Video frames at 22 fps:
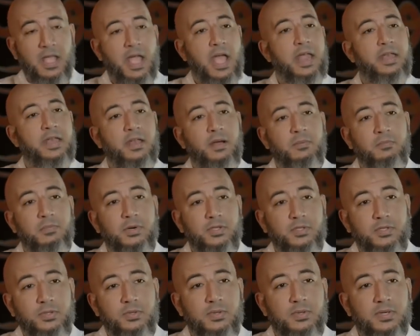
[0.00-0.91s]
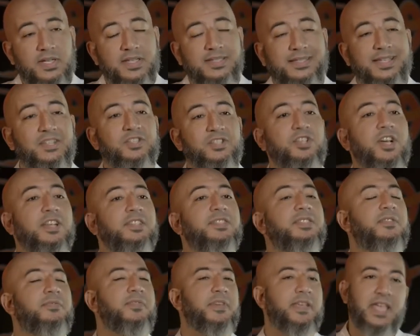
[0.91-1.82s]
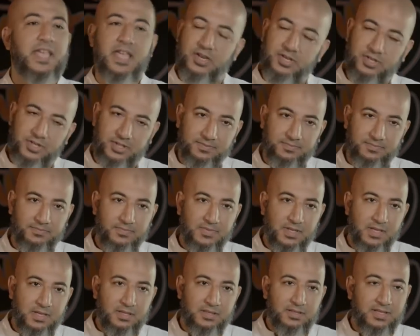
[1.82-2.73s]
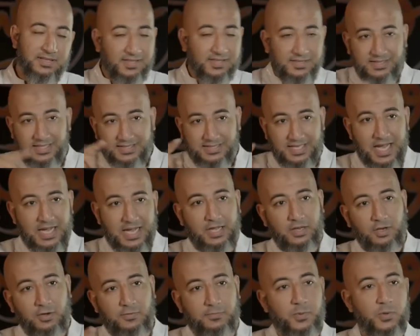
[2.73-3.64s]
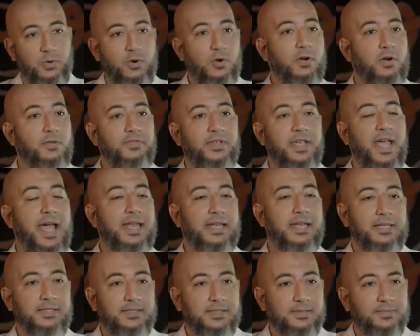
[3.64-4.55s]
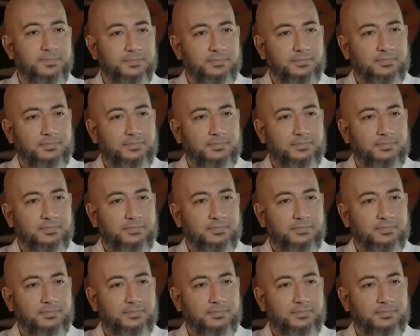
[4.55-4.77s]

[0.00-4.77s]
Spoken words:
And number two is a justification. This is the cycle of pornography addicts.